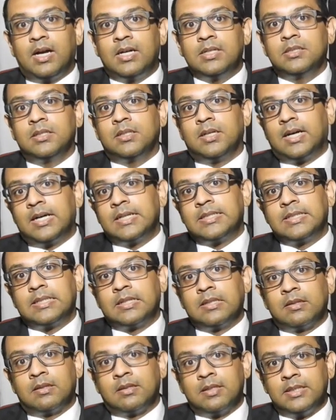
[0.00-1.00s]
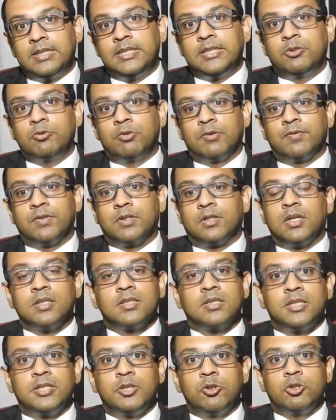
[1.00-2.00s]
under Article 32 of the
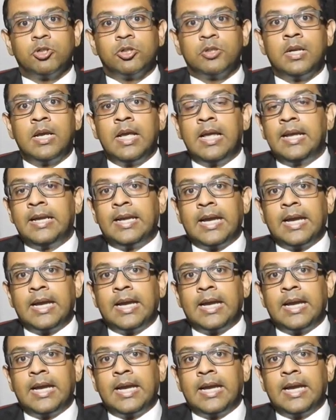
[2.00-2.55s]
Constitution